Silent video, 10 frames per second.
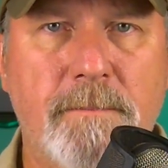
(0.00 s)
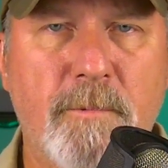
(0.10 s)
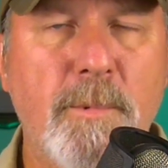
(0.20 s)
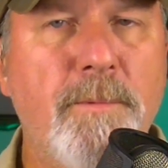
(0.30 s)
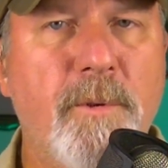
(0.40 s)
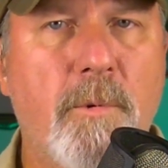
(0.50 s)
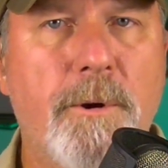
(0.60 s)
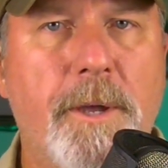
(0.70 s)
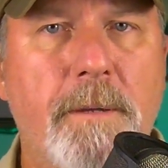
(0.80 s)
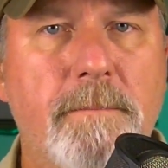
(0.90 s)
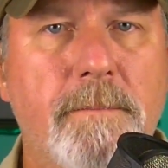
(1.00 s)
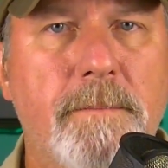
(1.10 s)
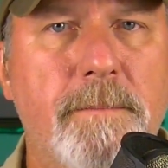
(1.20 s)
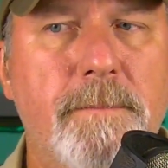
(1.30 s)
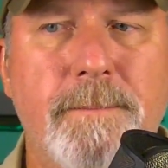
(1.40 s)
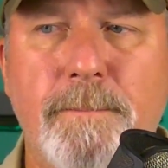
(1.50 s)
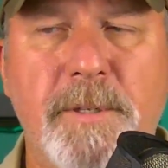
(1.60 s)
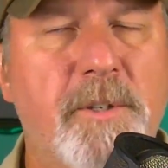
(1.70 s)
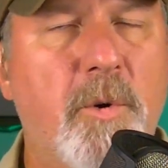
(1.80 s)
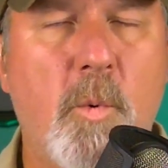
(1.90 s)
Remove the worry,
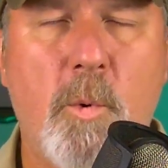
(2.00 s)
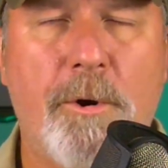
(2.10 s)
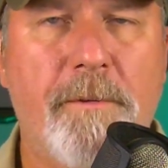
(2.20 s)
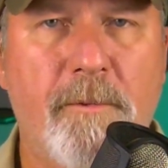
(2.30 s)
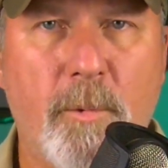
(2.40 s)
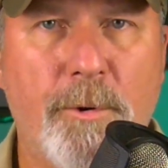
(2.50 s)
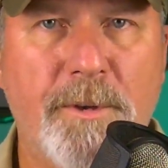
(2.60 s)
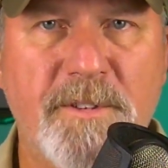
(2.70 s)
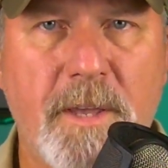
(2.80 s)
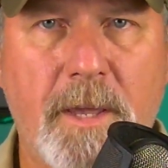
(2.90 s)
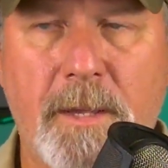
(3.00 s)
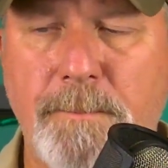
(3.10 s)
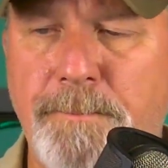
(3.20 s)
but don't worry for worry's sake.